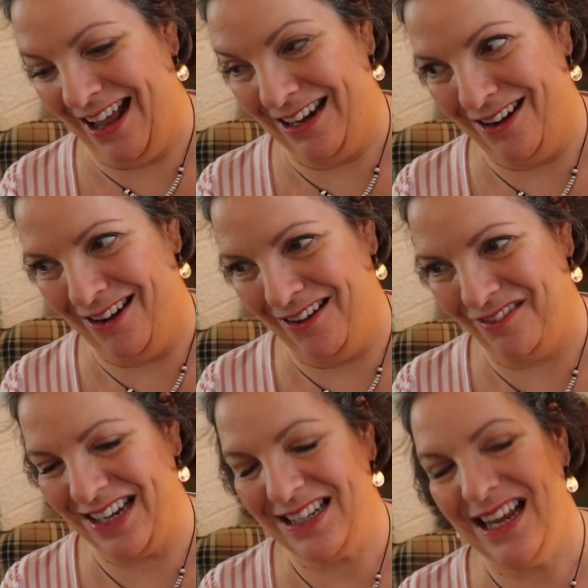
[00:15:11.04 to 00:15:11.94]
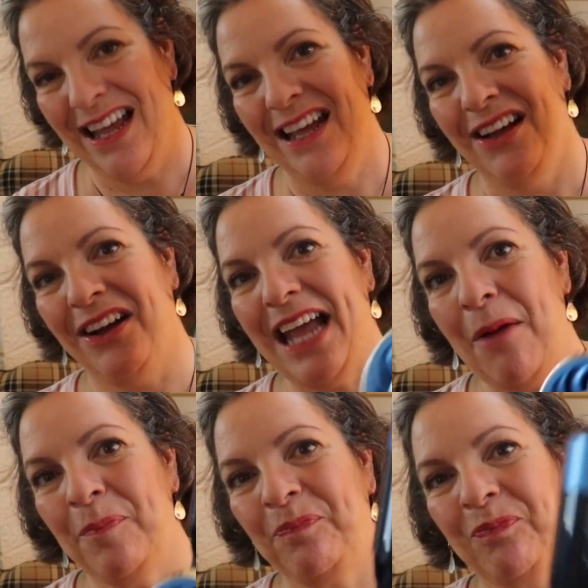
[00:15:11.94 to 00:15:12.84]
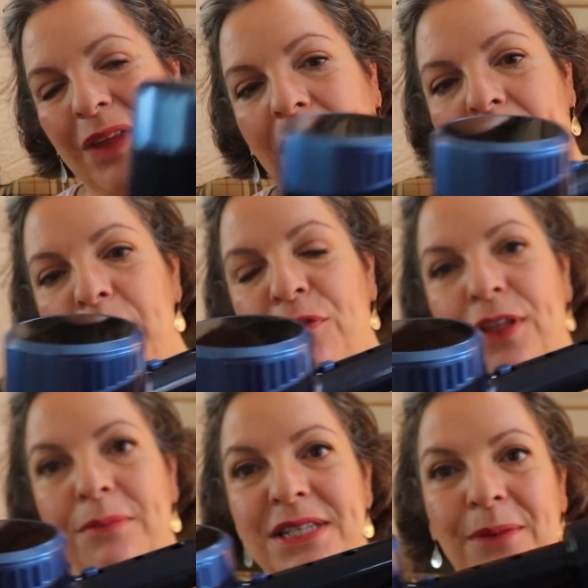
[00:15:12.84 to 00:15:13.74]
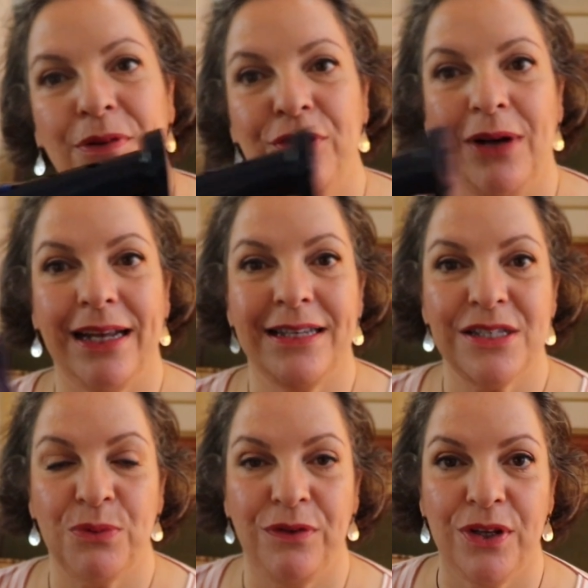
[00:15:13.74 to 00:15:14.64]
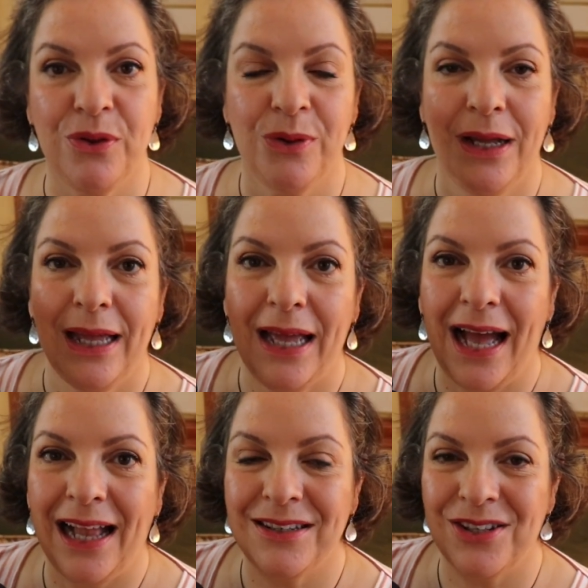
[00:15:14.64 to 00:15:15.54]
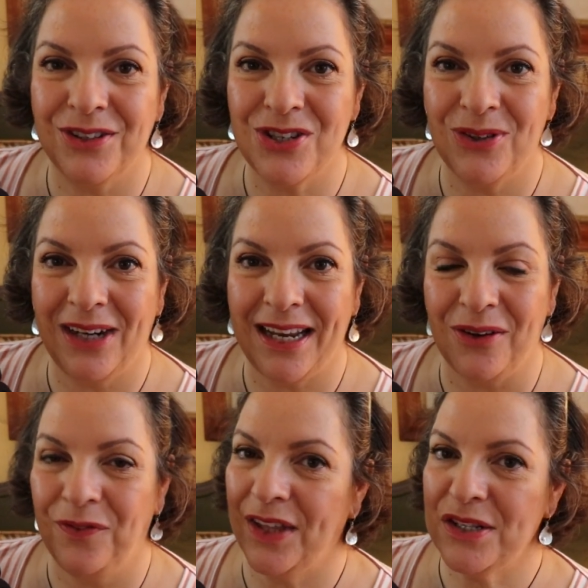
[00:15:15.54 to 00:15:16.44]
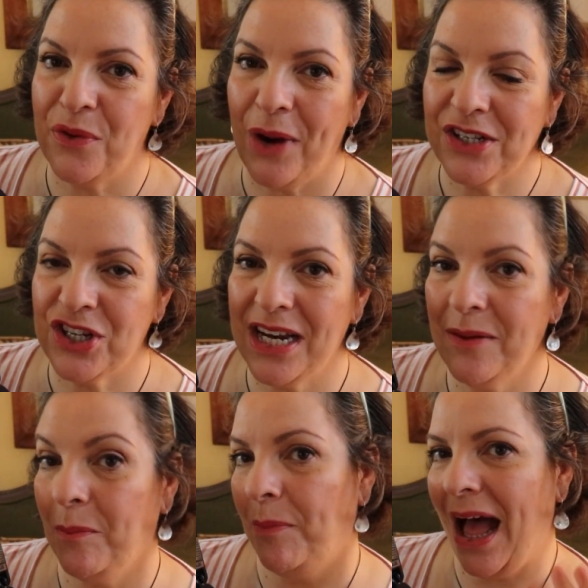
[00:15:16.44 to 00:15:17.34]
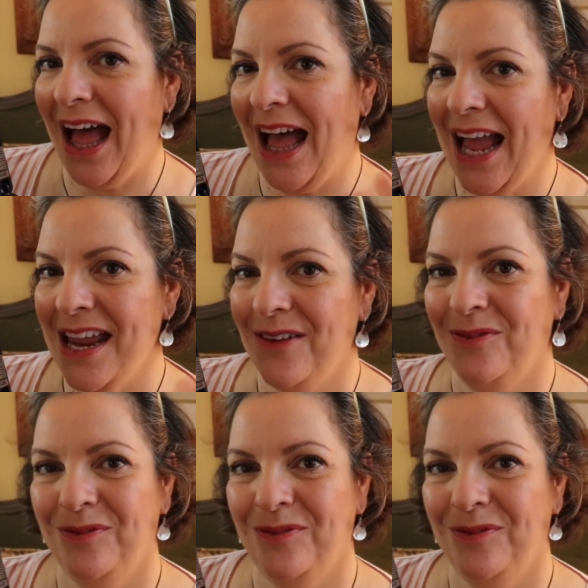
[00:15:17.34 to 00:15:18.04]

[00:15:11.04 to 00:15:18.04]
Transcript: I love it. Okay, give me a thumbs up if you like this review. I'll talk to you later. Thanks for watching. Bye.